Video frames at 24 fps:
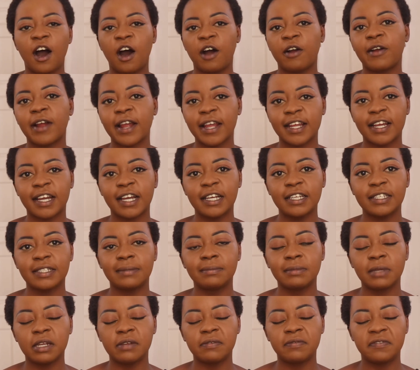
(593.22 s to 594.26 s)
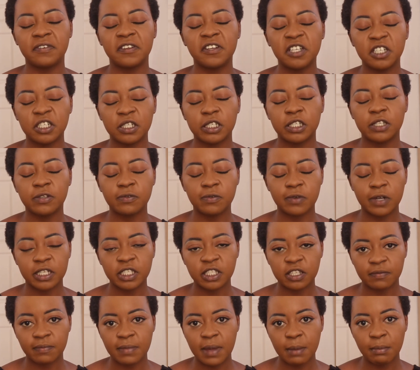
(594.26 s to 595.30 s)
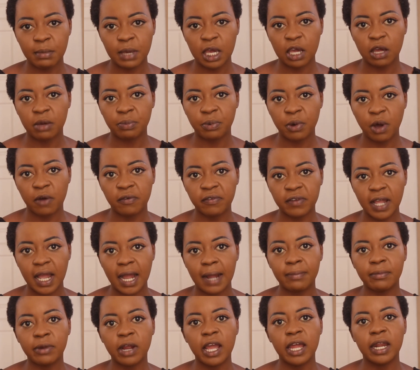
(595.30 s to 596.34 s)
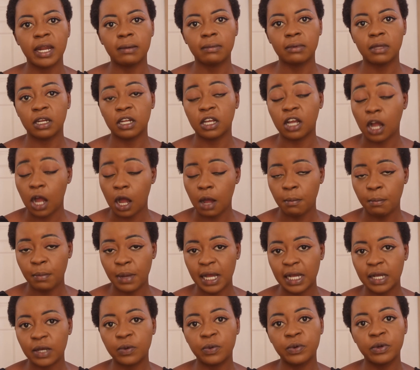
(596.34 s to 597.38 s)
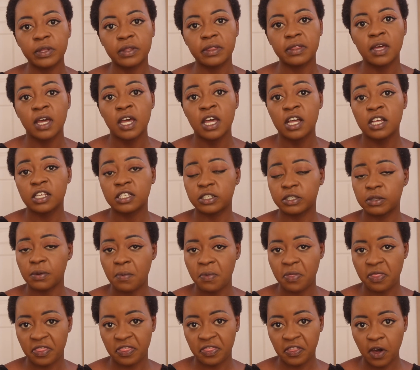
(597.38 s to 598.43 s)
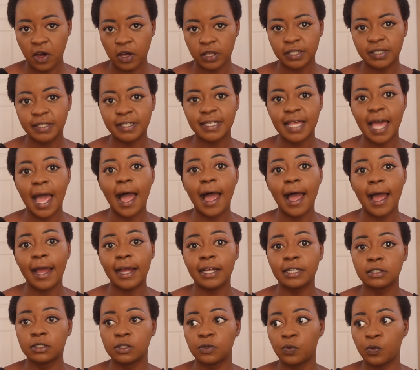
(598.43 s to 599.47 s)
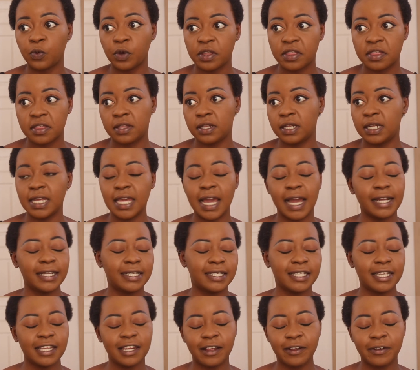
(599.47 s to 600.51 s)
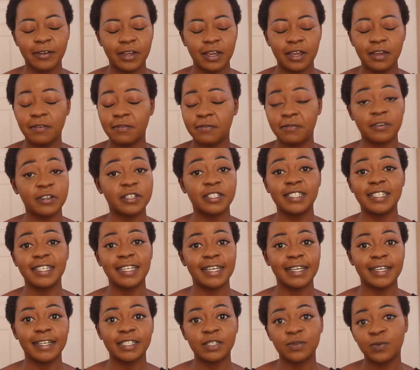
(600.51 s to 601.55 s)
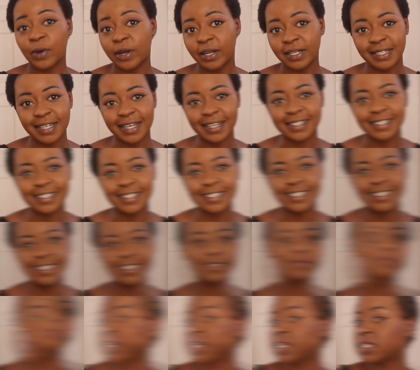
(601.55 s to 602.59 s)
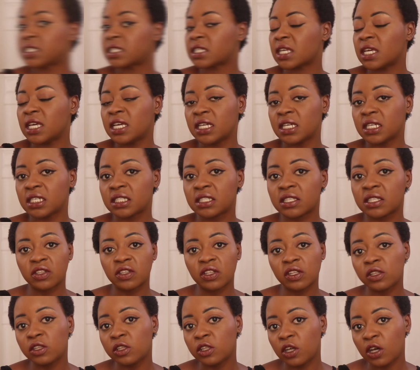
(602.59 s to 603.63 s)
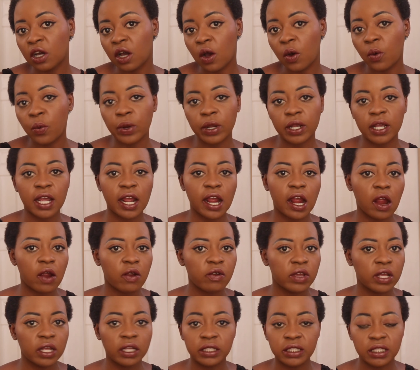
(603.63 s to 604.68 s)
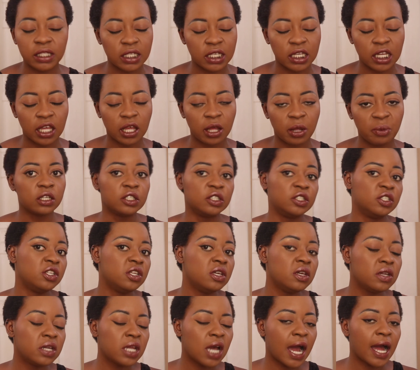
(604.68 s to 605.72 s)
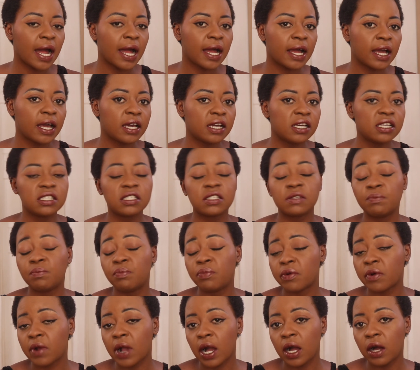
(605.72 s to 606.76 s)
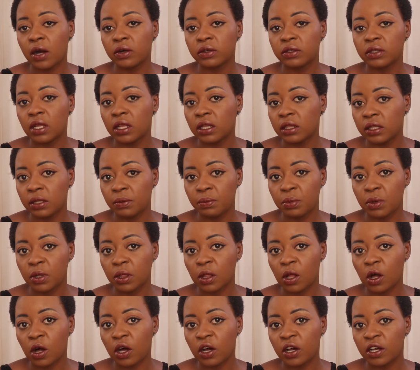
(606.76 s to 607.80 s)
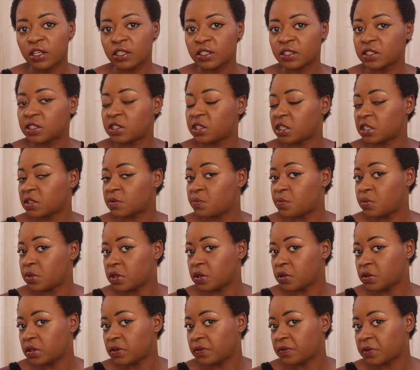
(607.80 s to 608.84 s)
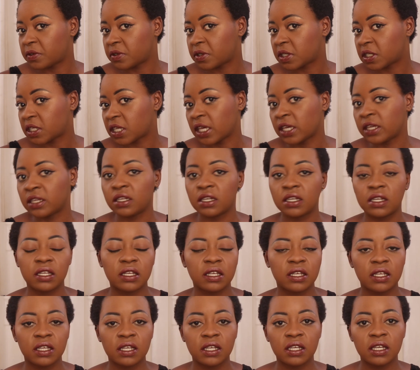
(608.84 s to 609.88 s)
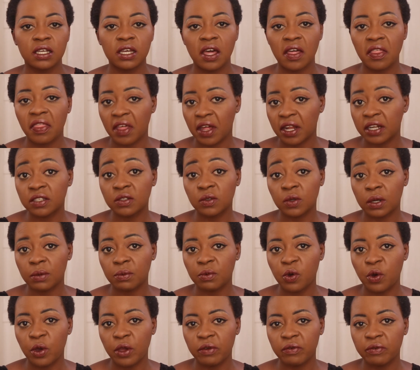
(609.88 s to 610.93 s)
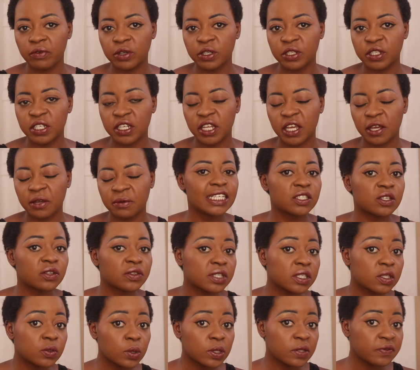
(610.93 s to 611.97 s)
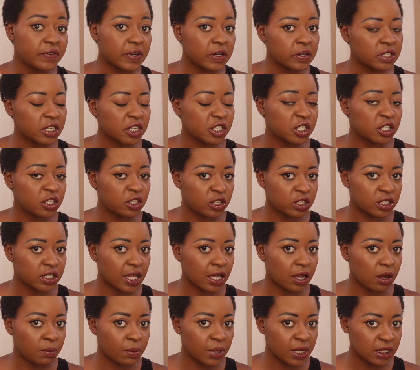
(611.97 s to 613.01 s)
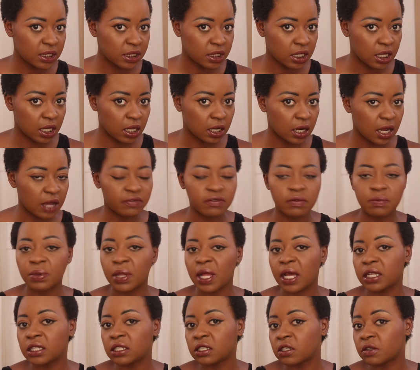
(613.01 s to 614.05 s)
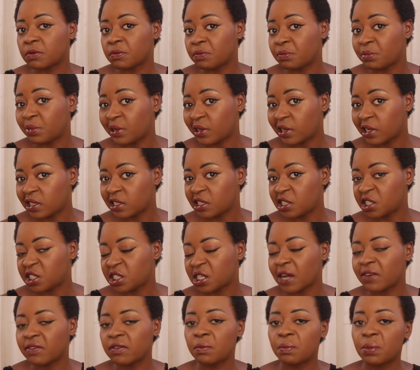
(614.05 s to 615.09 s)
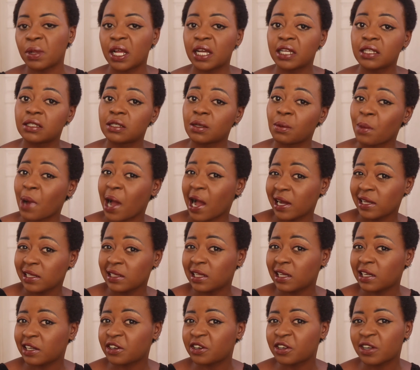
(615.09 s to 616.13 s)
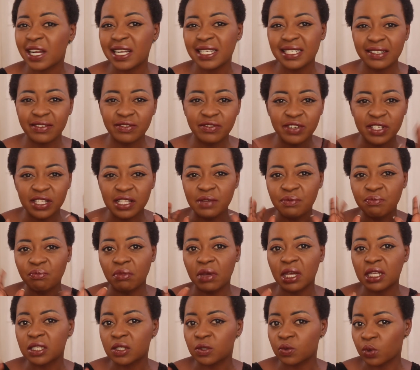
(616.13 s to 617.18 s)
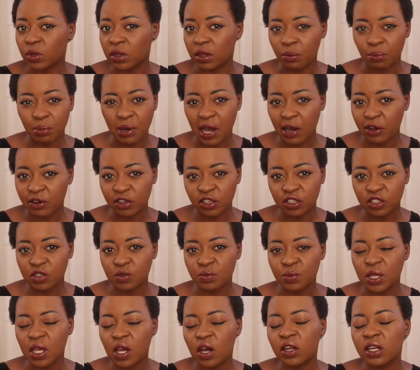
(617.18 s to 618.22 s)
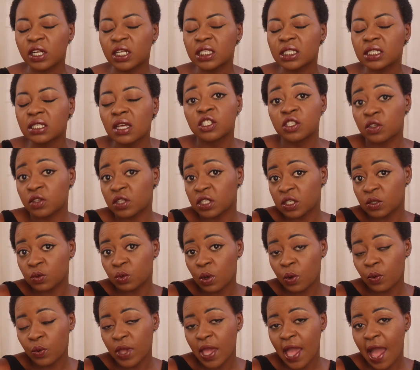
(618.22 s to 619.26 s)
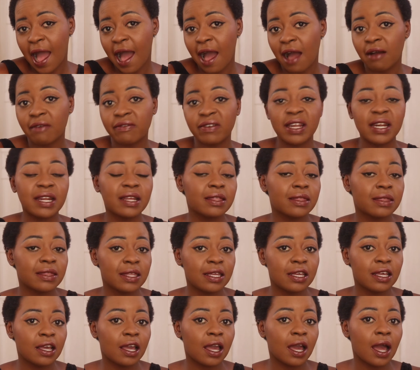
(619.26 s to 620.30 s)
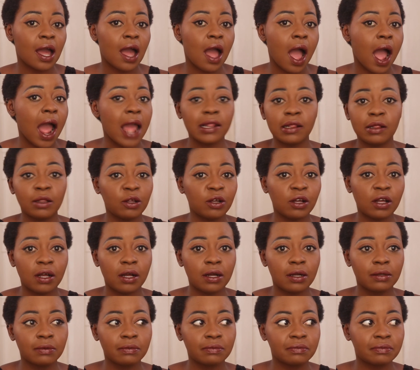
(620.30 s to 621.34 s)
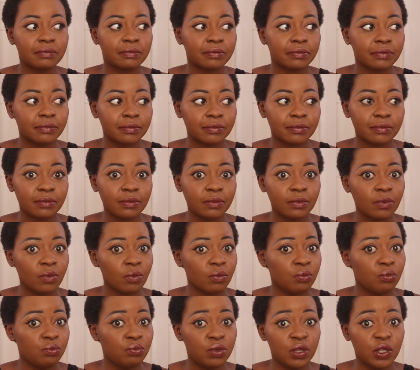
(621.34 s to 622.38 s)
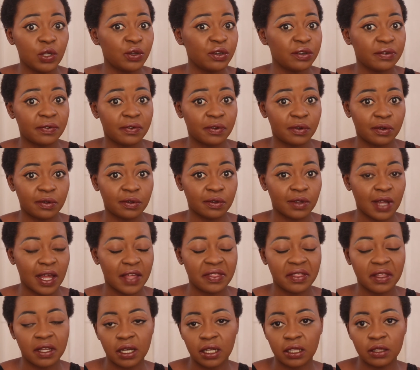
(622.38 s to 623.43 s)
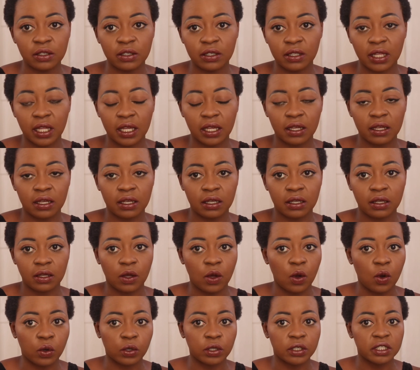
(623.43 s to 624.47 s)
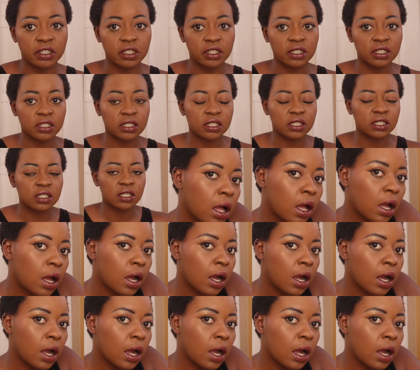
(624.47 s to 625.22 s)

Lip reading: All right guys, I'm gonna finish the rest of my makeup off camera and I'm gonna come back with some thoughts and with the itinerary for today's wear test. And this is look we're carrying today. Nude eyes, brown lip gloss, just beautiful skin. That is what I'm going for today. So this is what the foundation looks like on my skin. I've applied some blush, I've applied some highlighter. I didn't really mess with the powder, to be honest. So this is what we have, and I think I look beautiful. I think I look like gorgeous.